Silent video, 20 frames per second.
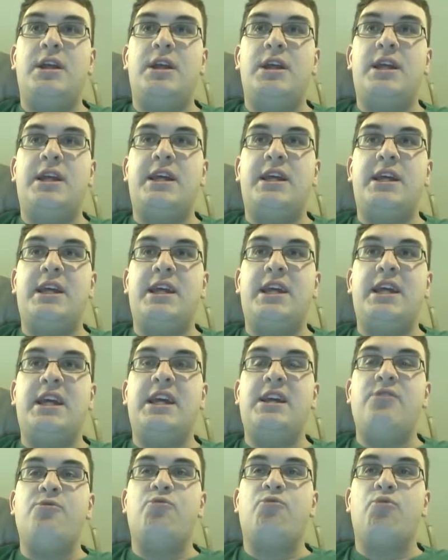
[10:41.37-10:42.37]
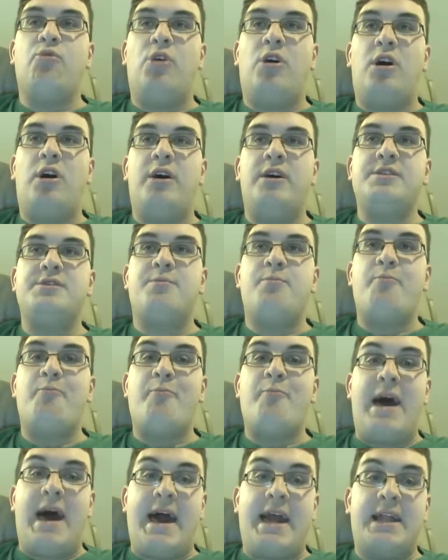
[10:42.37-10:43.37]
He was
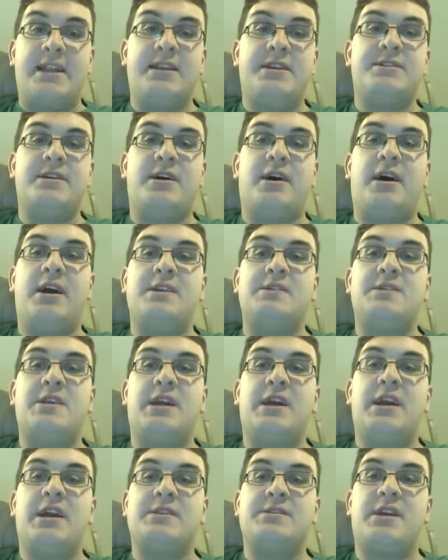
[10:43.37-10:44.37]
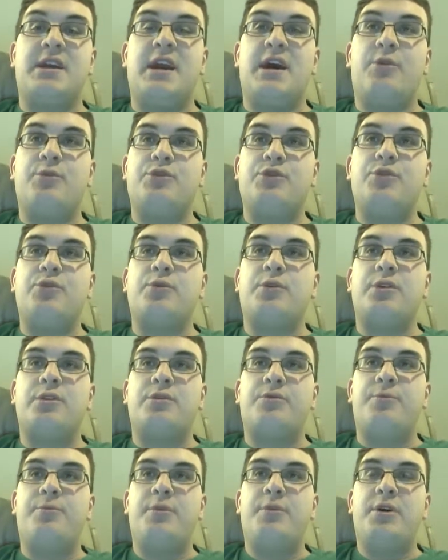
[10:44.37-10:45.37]
magnetizing as Count
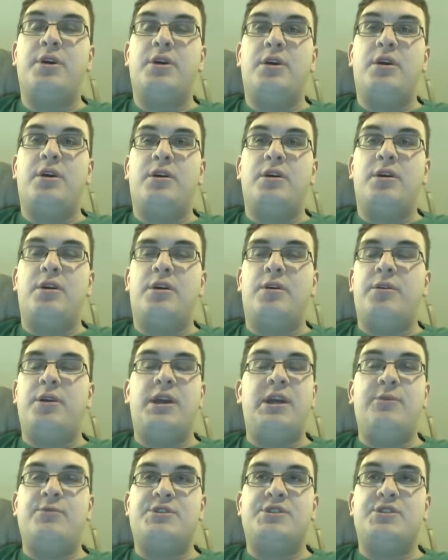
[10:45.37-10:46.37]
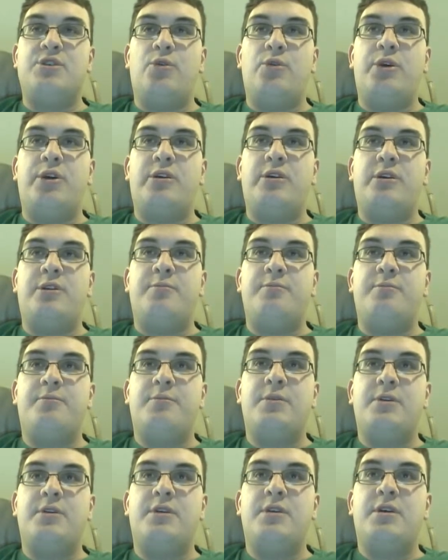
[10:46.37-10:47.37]
Dooku. He was so good.
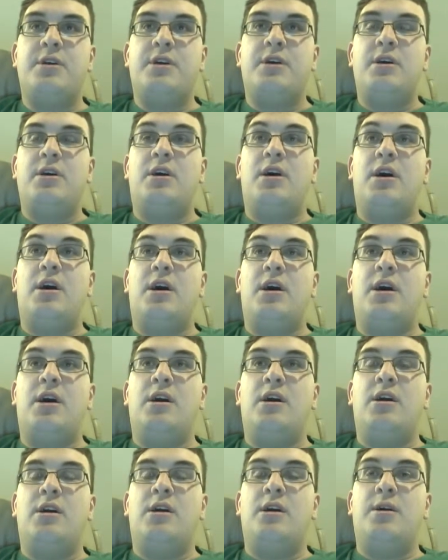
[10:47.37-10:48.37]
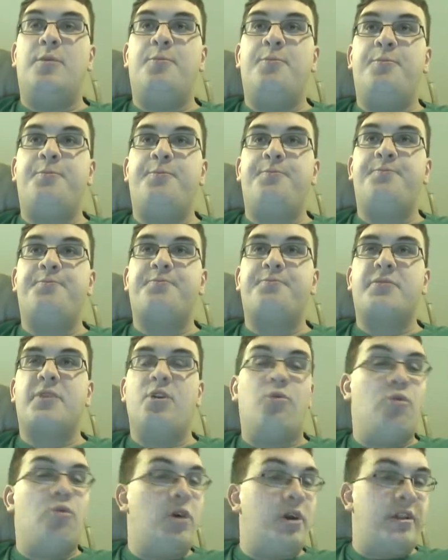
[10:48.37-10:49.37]
One
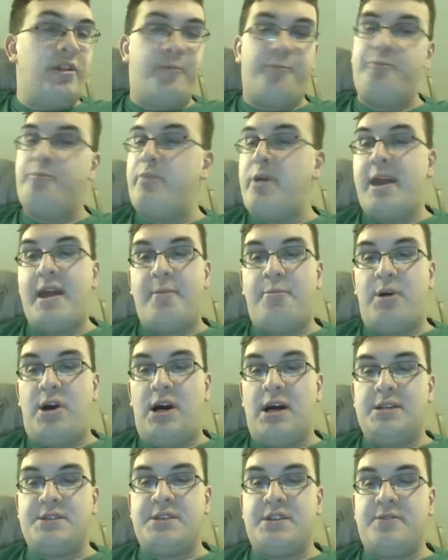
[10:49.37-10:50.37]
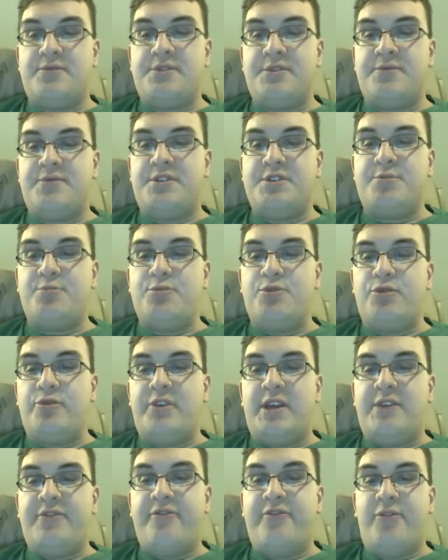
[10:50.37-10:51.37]
of the big positives of this
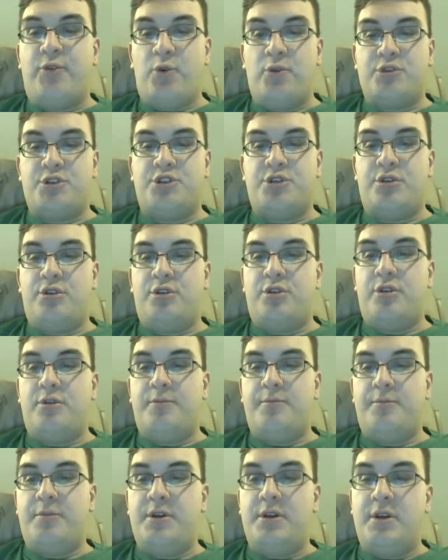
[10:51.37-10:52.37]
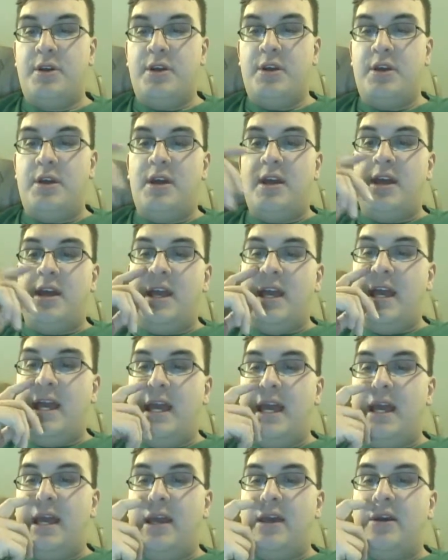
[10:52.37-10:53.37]
movie, for sure.
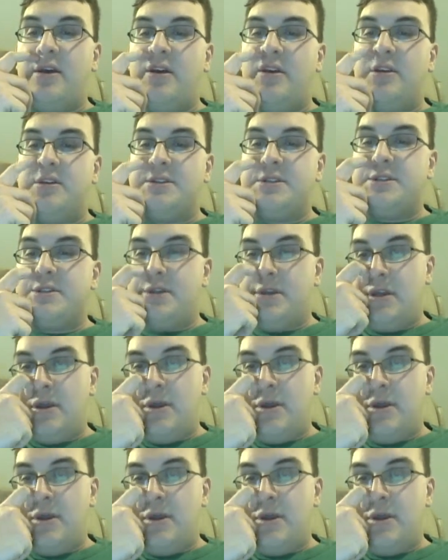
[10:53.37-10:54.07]
And